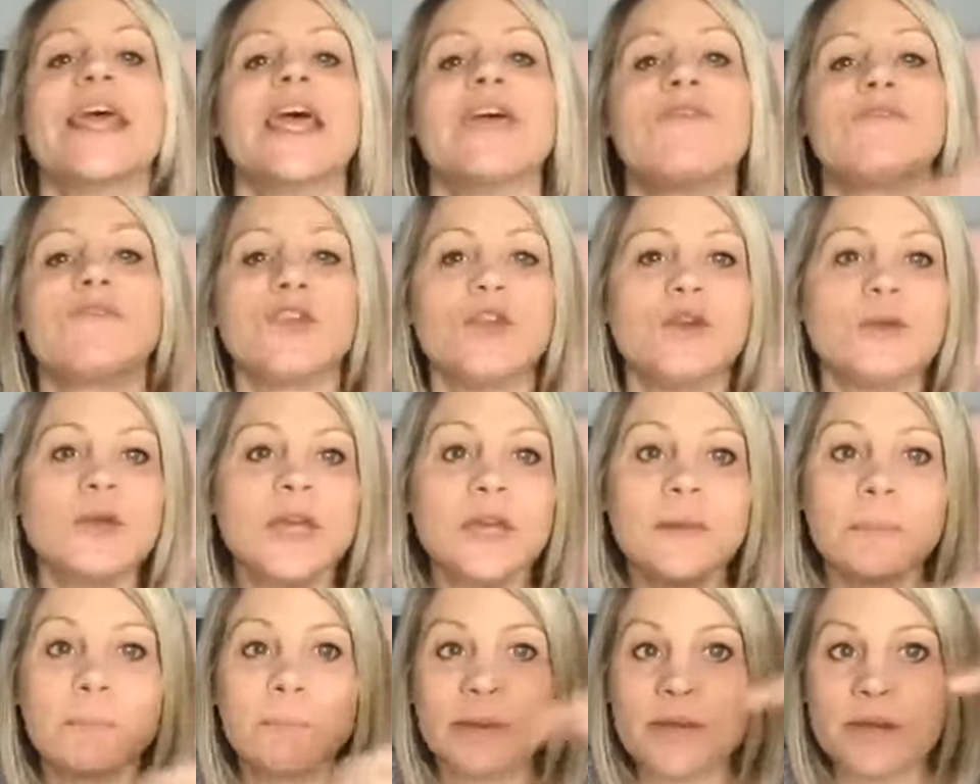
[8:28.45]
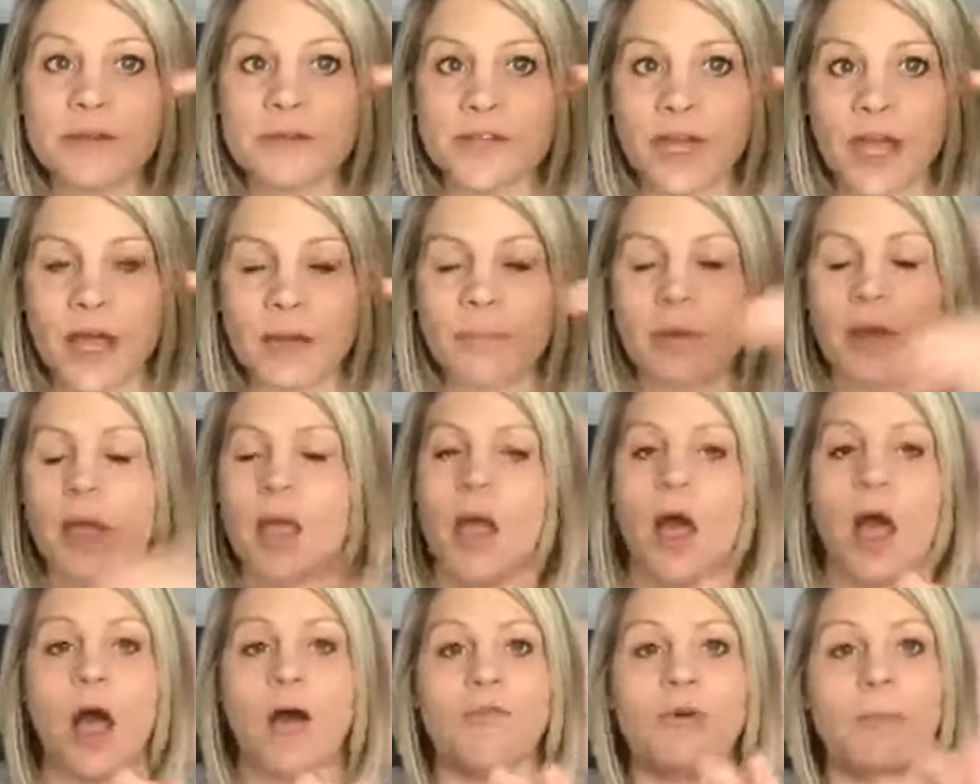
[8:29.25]
If you get a buildup
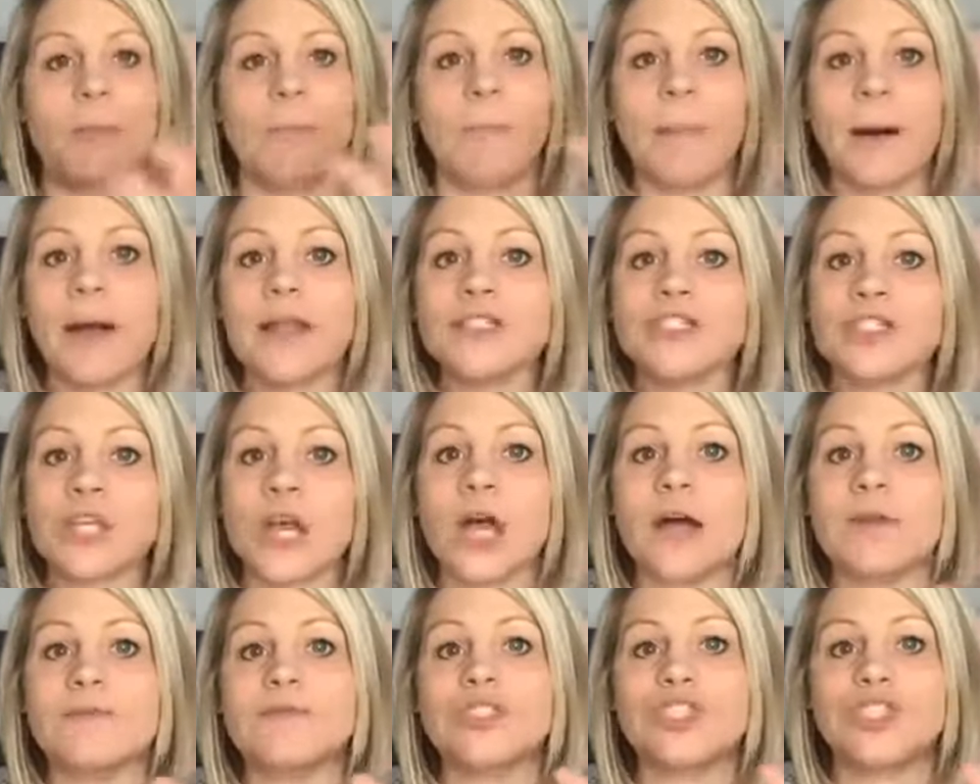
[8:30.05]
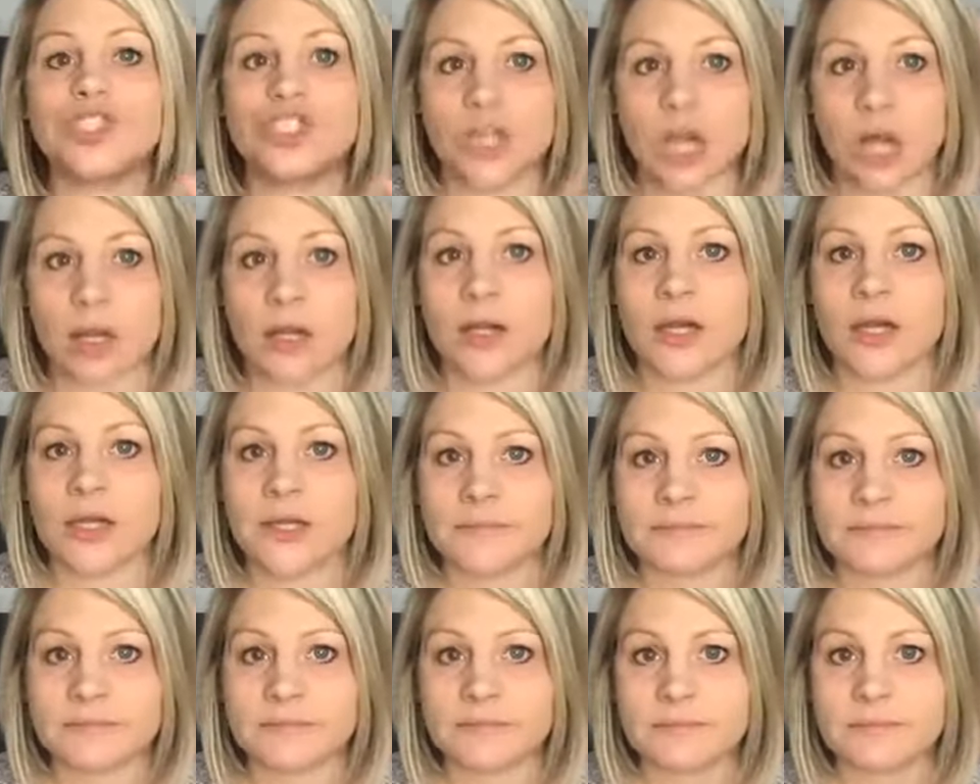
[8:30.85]
of a bunch of
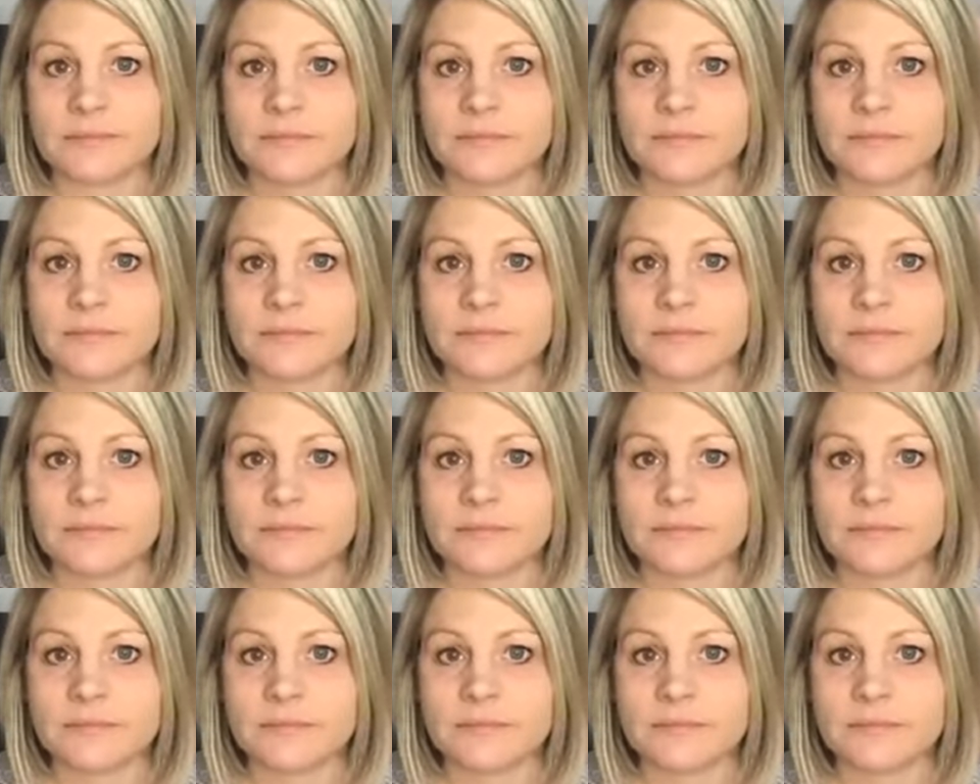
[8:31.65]
junk